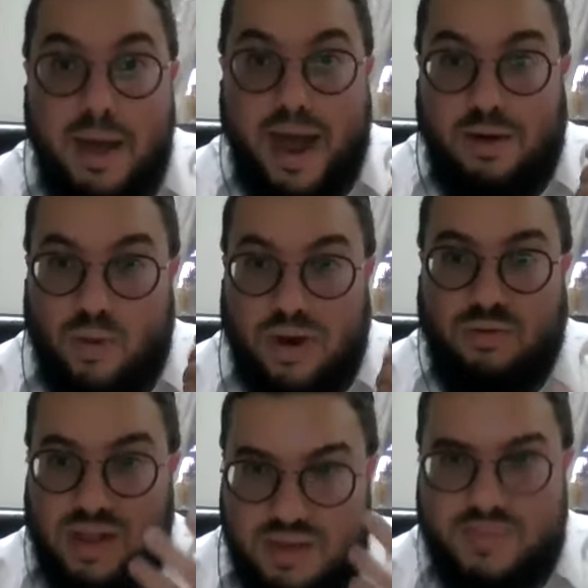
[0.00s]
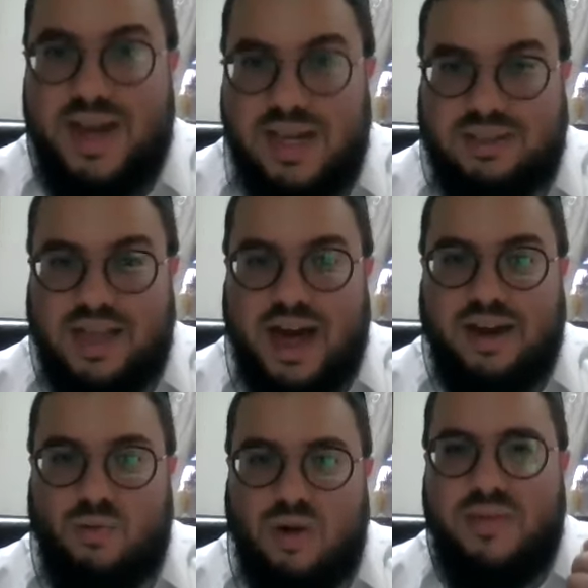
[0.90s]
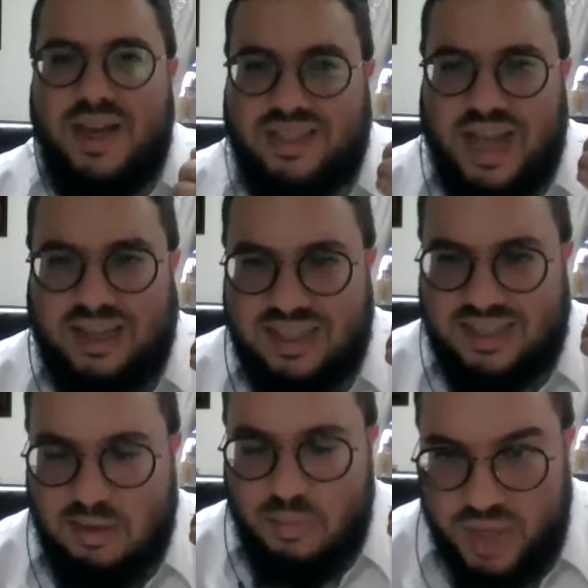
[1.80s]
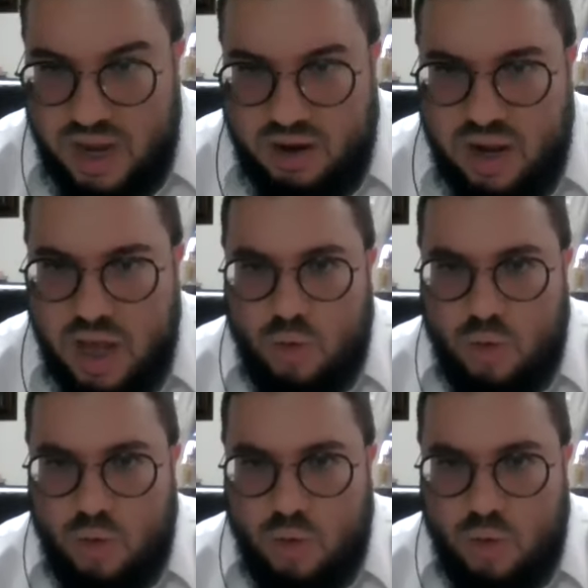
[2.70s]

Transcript: And what eliminates that? What makes that disappear?